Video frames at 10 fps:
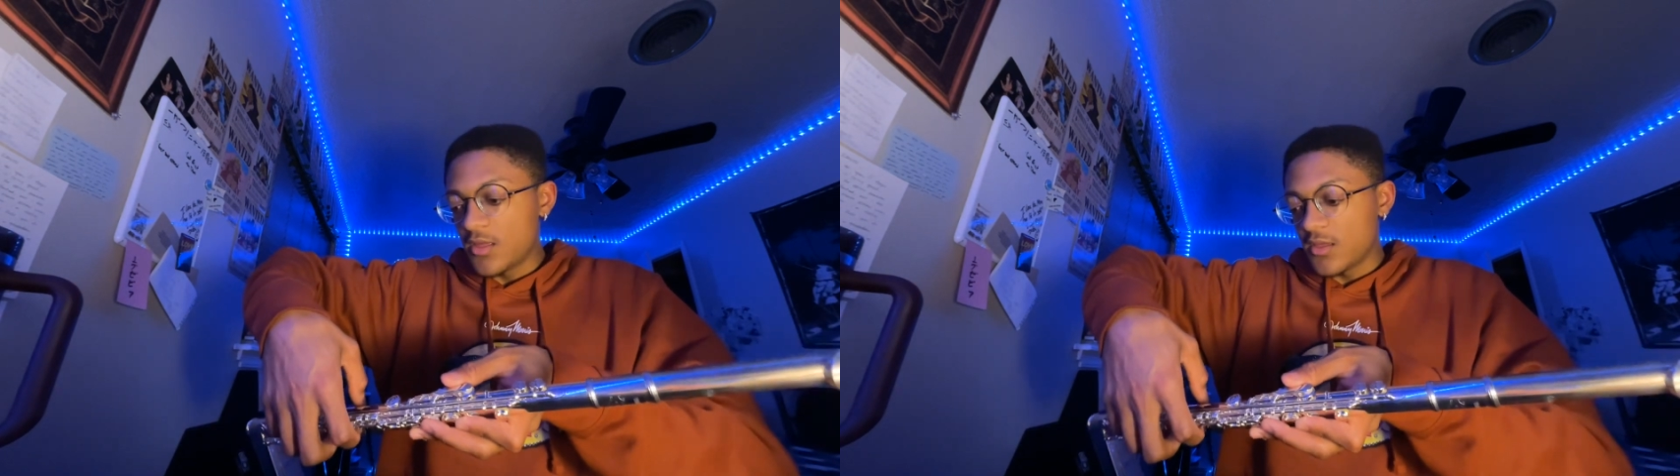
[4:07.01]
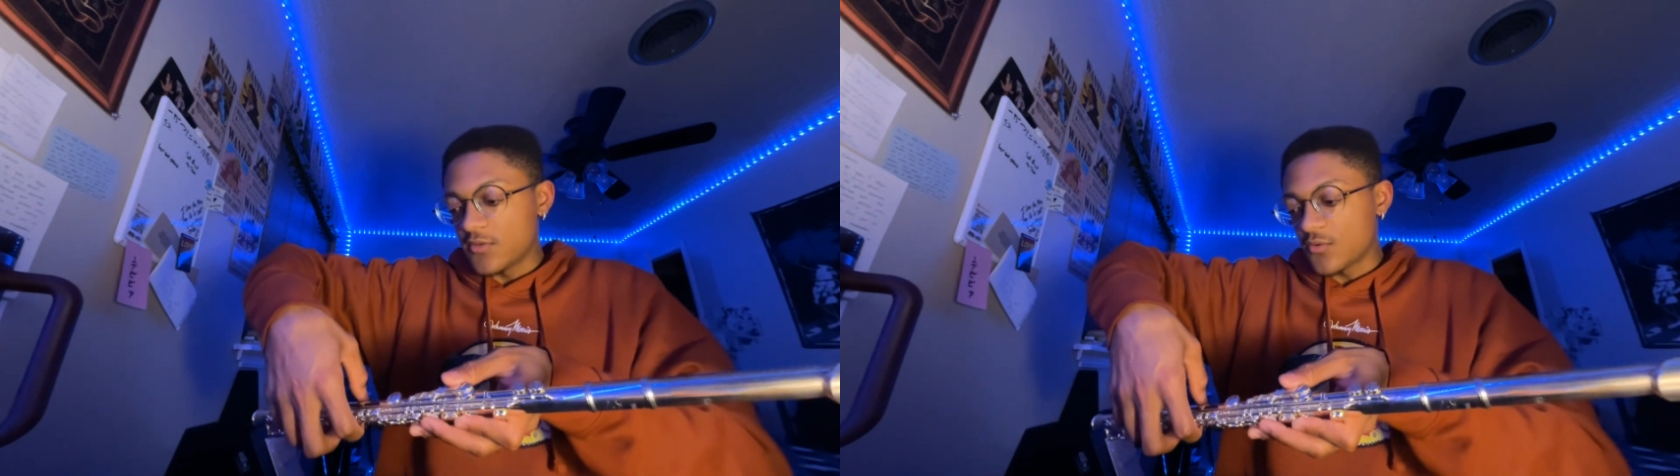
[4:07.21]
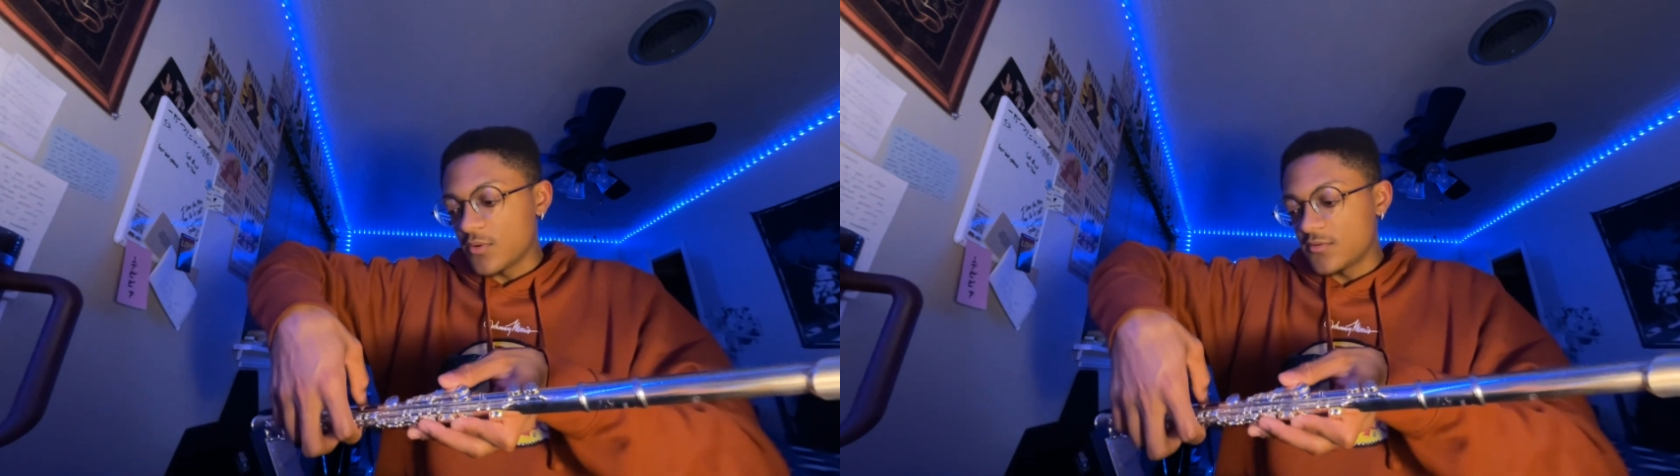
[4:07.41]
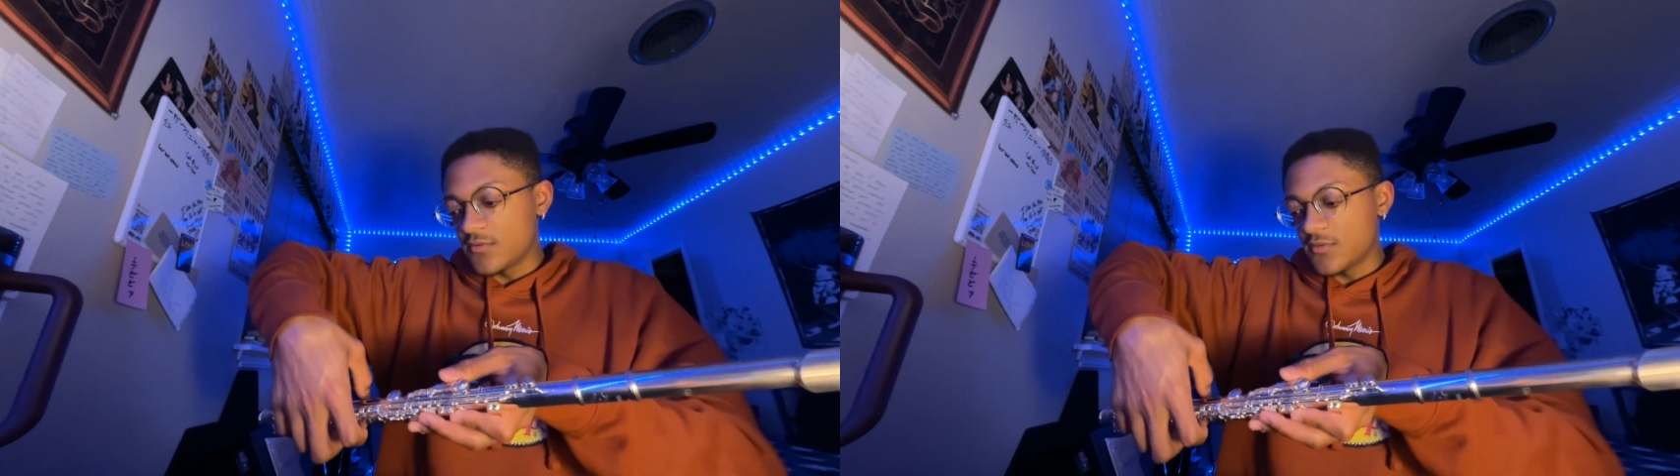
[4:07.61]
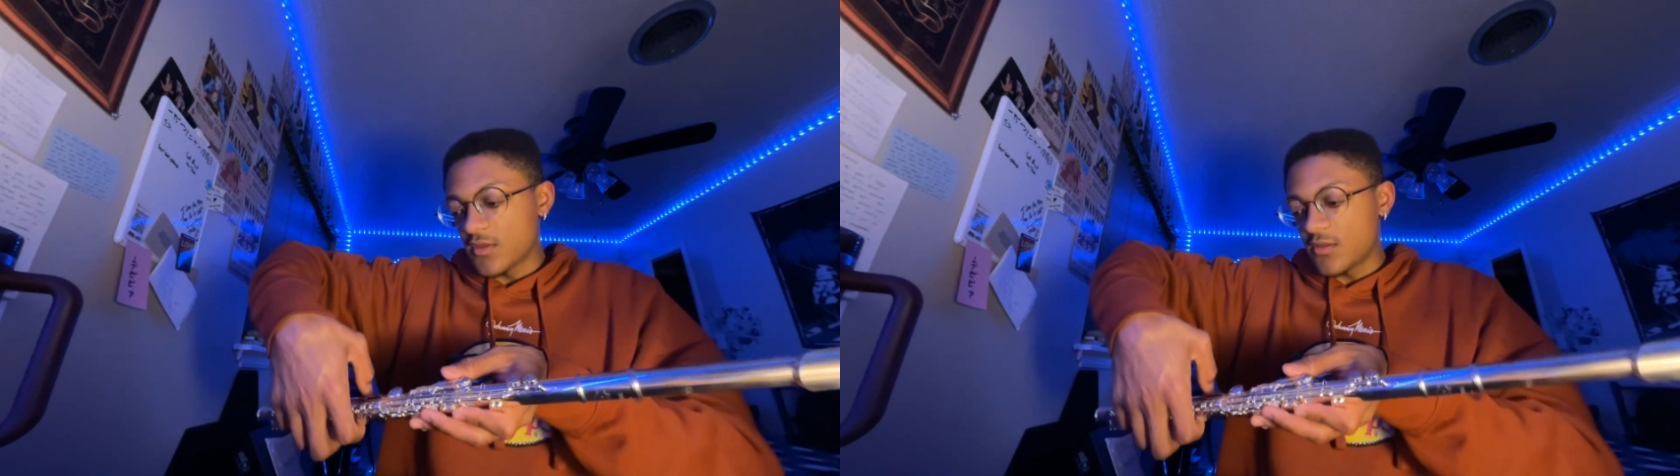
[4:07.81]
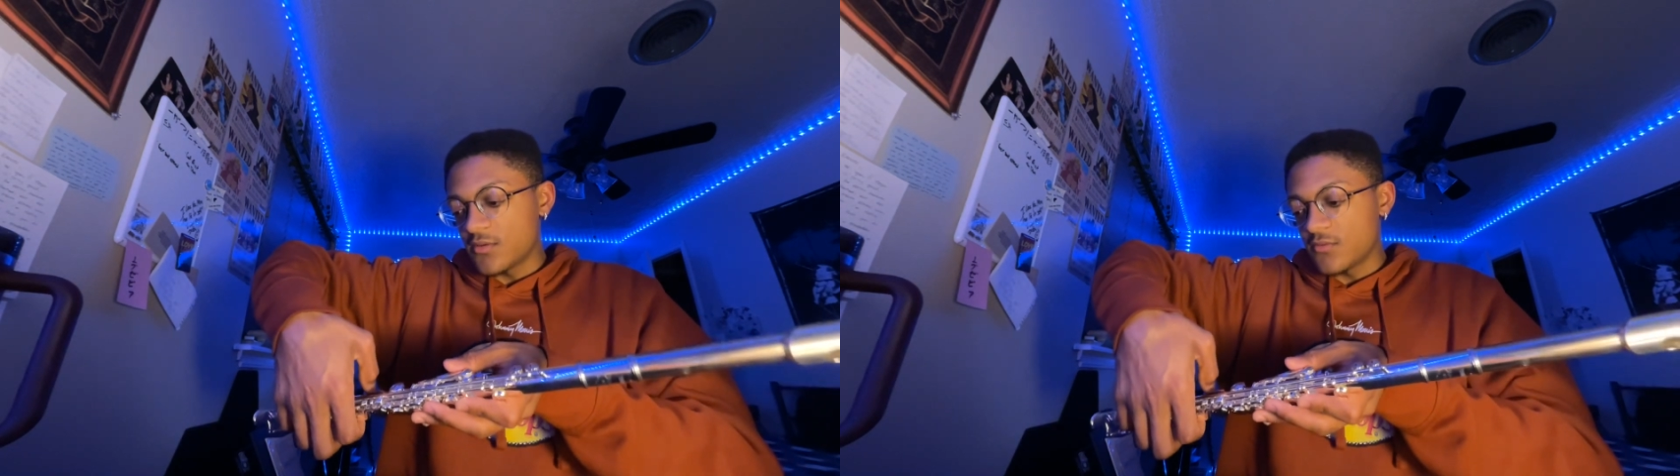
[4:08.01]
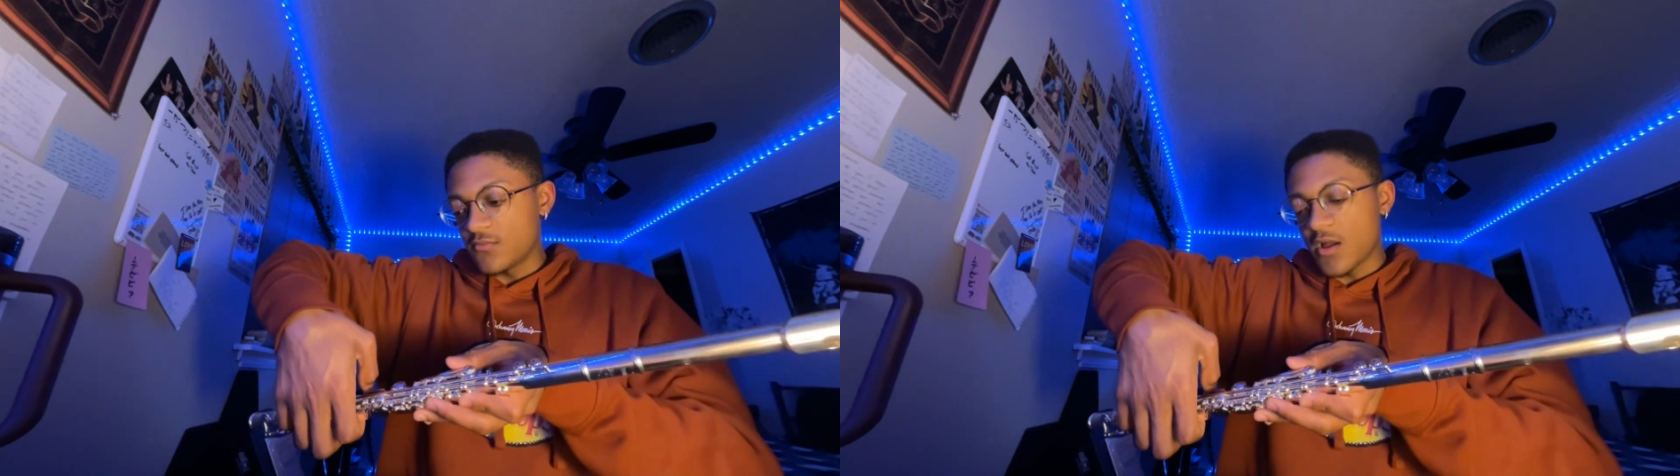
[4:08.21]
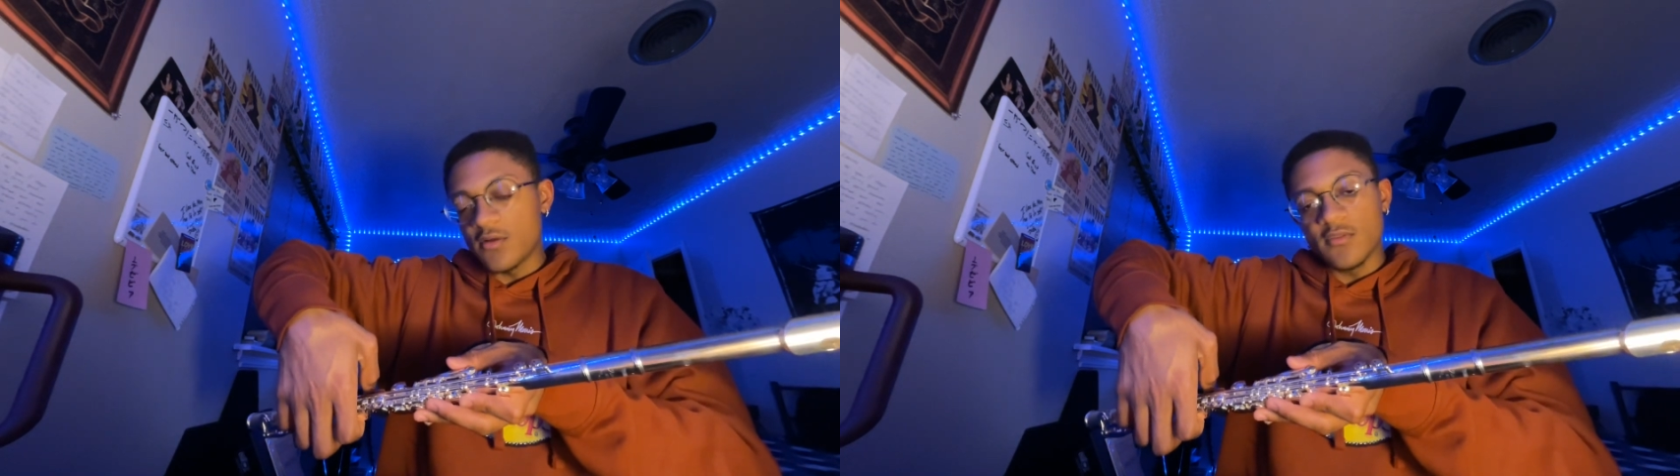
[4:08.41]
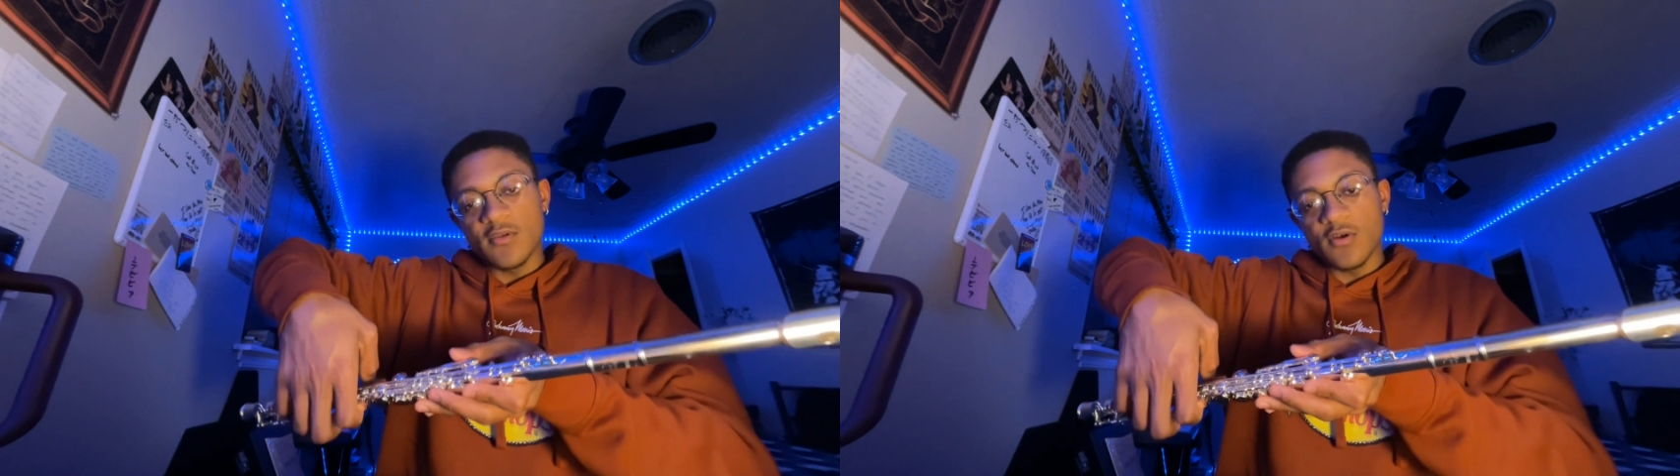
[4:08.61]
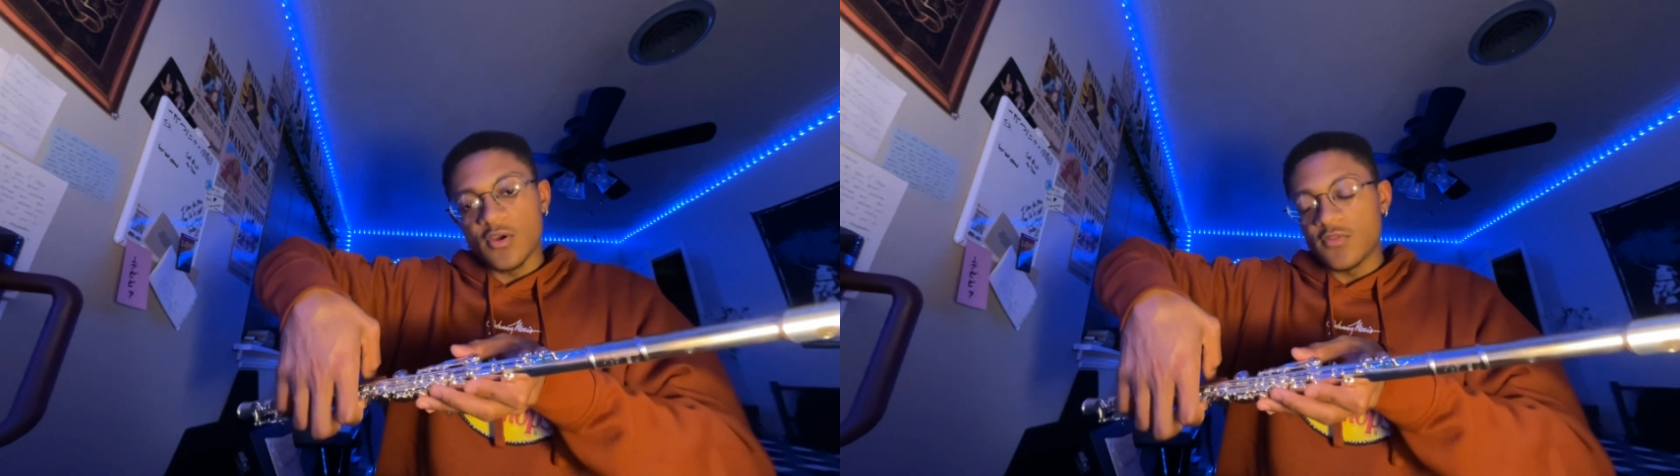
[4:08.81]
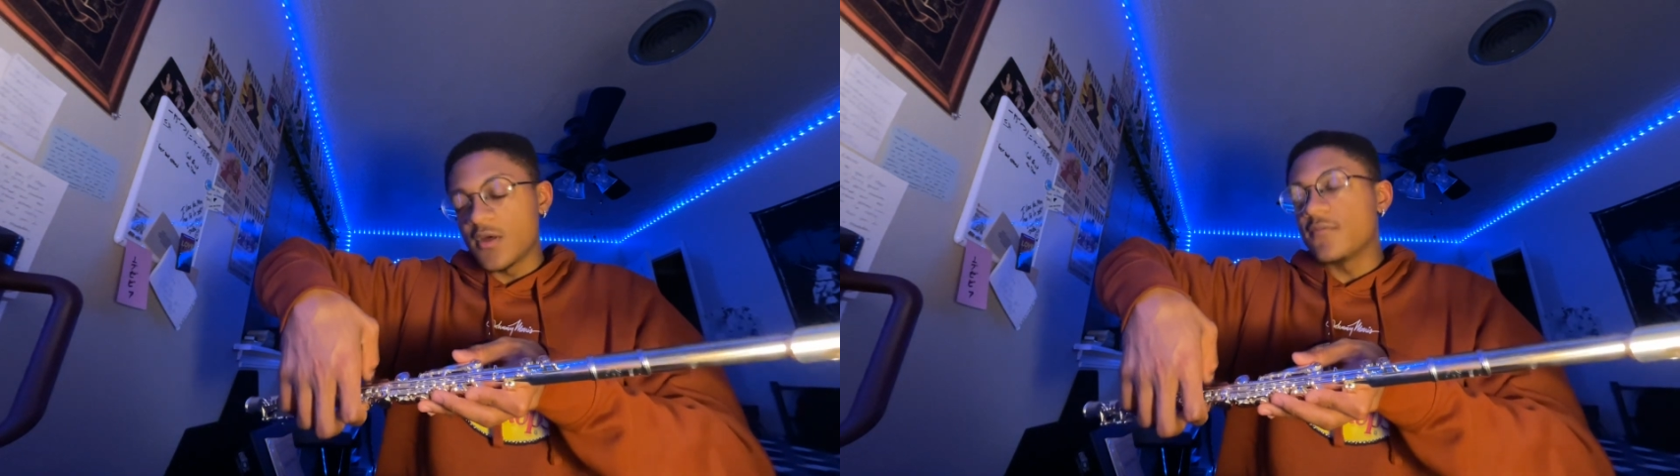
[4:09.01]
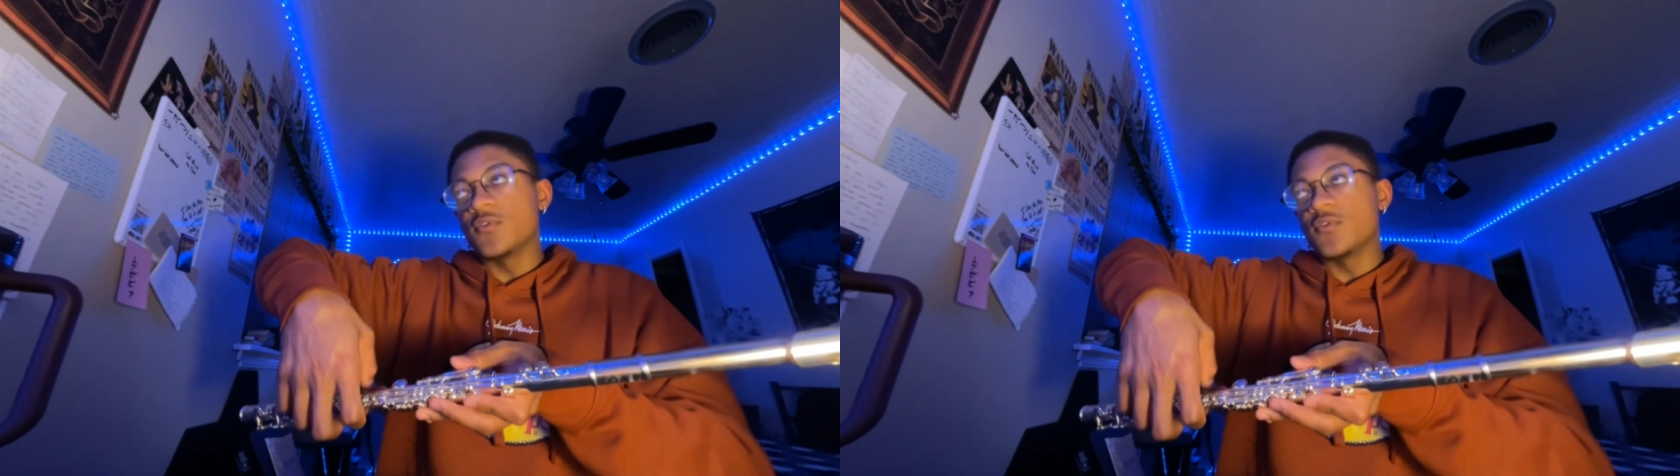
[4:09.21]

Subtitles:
is going to sit right on the